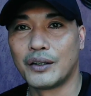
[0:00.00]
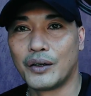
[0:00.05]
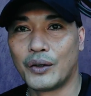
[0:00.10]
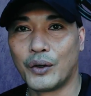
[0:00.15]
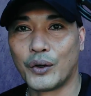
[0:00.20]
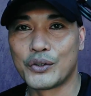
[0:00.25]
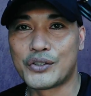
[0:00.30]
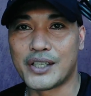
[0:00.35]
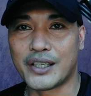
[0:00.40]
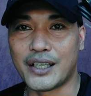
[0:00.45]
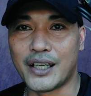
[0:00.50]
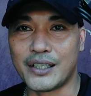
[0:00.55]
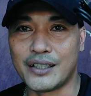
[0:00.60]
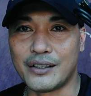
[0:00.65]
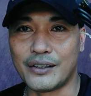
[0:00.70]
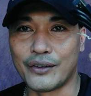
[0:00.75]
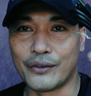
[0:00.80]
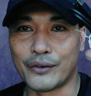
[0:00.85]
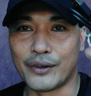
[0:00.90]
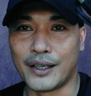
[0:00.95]
Also get
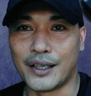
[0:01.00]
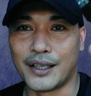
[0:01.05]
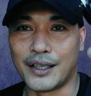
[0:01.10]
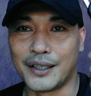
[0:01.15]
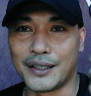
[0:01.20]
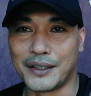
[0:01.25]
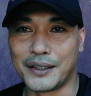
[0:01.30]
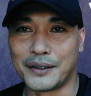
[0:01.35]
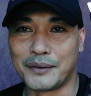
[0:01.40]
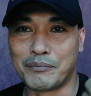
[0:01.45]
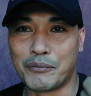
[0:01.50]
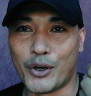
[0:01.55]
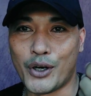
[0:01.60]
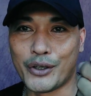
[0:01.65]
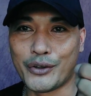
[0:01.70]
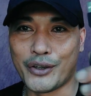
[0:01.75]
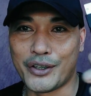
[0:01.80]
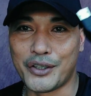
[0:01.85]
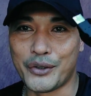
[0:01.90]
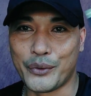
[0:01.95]
your
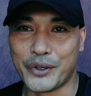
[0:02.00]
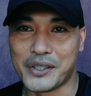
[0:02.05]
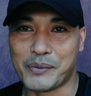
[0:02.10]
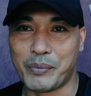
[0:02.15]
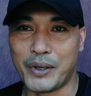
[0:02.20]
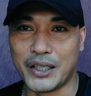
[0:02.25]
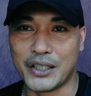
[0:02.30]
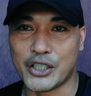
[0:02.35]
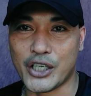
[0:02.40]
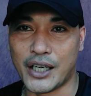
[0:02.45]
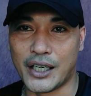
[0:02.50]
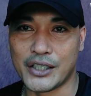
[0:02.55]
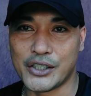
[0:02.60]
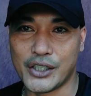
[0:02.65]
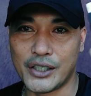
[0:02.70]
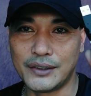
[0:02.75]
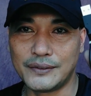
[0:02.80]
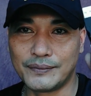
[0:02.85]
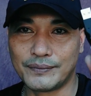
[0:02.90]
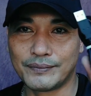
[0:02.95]
micro USB
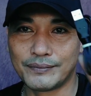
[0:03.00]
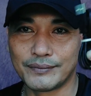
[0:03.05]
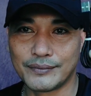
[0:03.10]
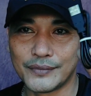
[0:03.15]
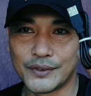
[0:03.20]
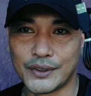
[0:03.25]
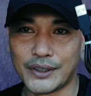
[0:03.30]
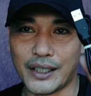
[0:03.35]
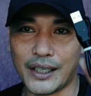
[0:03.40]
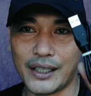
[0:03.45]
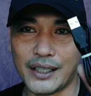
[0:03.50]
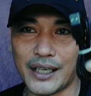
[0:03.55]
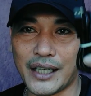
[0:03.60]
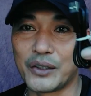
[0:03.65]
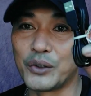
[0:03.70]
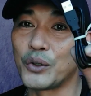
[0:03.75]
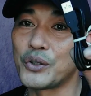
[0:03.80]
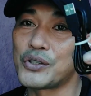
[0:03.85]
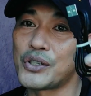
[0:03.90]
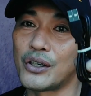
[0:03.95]
charger, okay,
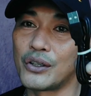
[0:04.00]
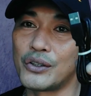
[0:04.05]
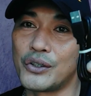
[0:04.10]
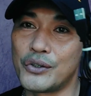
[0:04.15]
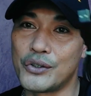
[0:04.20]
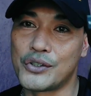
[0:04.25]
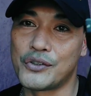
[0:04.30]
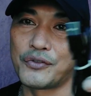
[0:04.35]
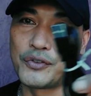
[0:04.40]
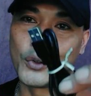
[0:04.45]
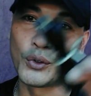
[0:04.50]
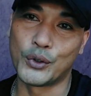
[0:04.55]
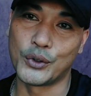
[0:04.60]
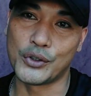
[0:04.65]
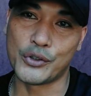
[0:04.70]
and also used for